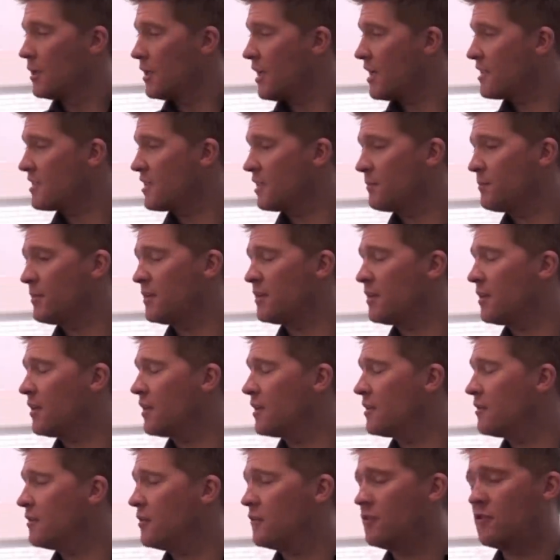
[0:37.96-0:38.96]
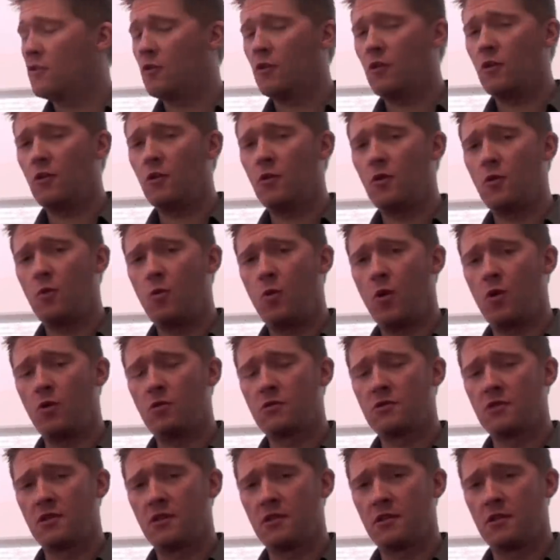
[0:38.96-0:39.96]
Yes, I'd be delighted to,
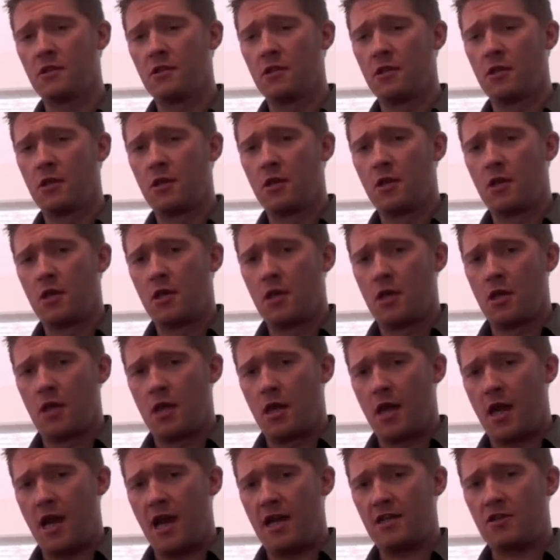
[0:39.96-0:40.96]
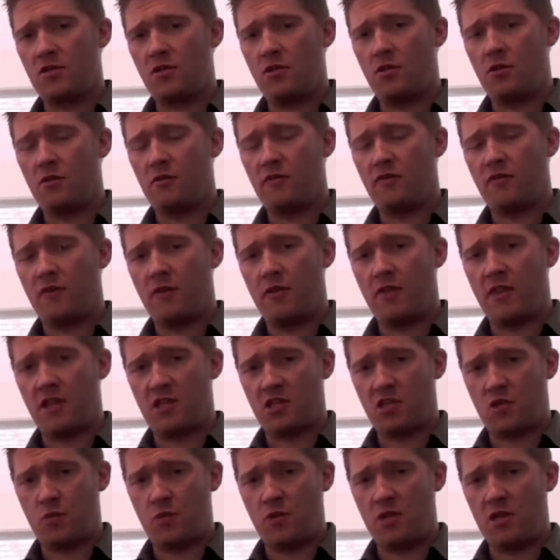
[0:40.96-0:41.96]
Walton. As of
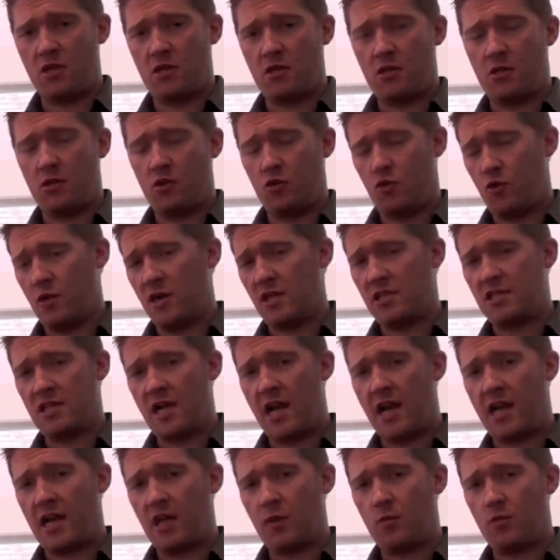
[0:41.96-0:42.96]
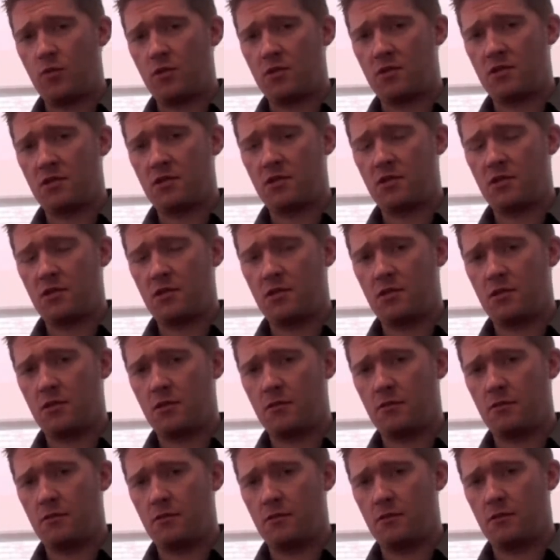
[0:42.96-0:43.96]
this week, USI was
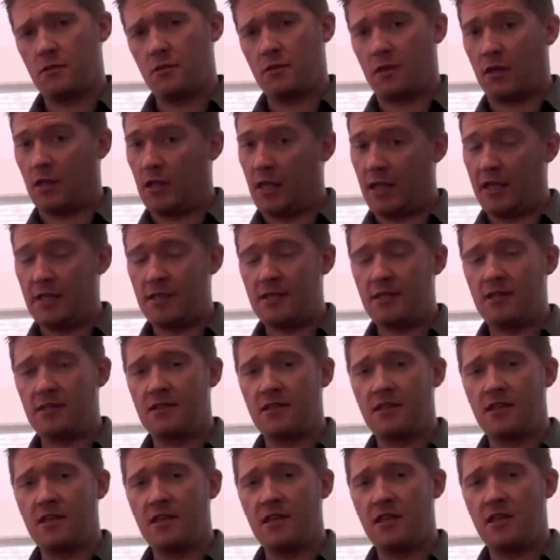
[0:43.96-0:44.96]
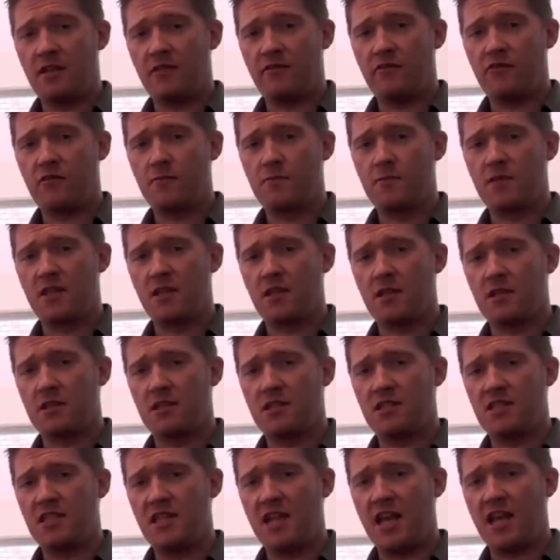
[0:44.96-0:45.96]
delighted to hear from the
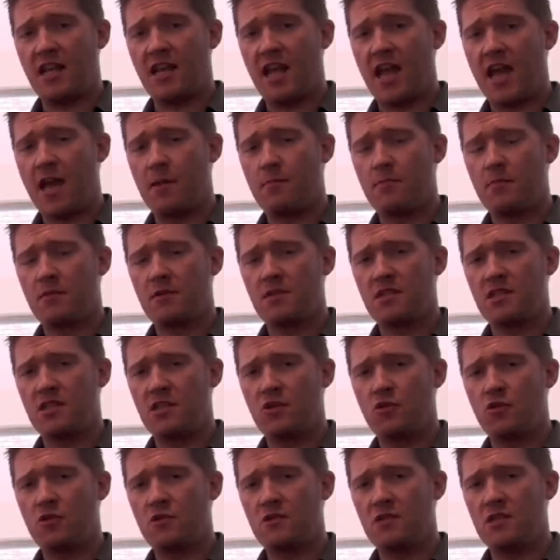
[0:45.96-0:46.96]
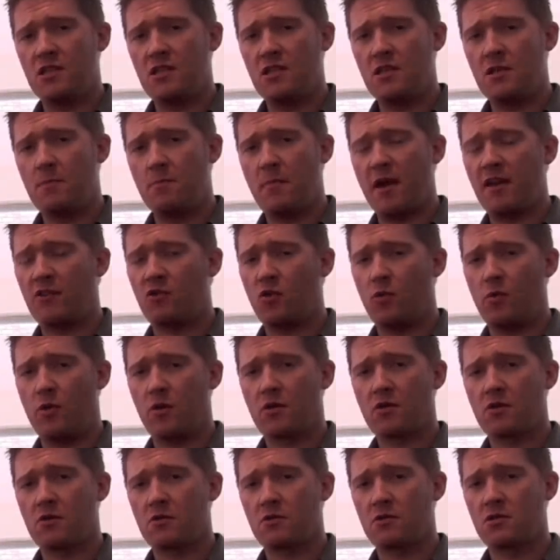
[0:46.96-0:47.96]
CNM, CUT,
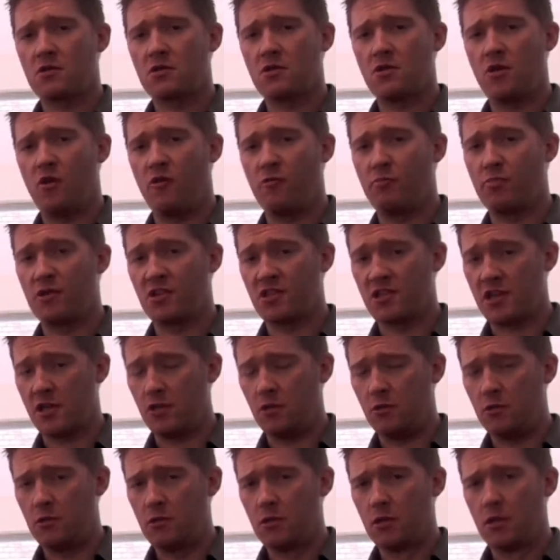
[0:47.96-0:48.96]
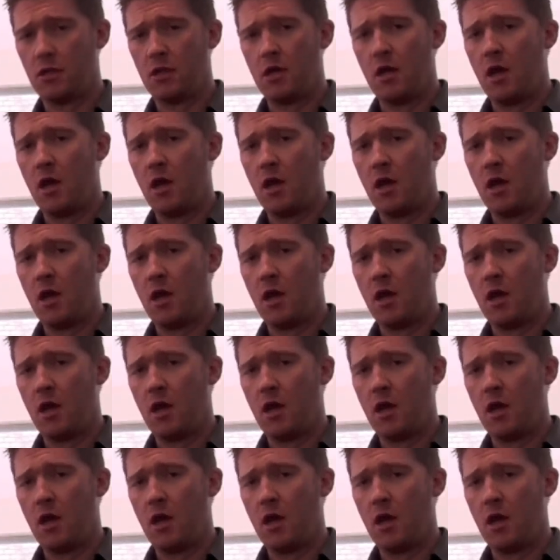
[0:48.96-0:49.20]
Metalworkers of Brazil,